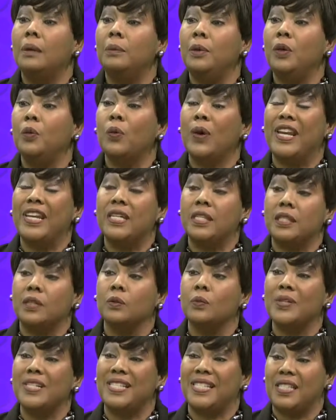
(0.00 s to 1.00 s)
be ready to
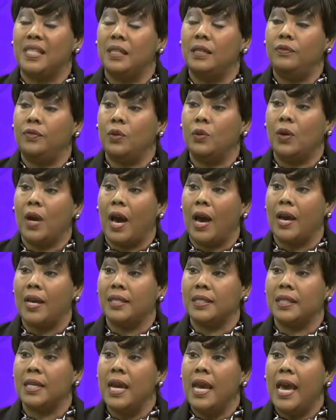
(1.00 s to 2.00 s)
receive you
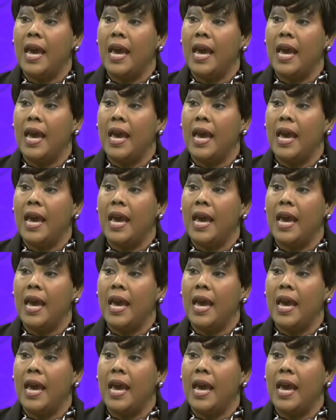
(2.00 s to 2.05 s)
guys.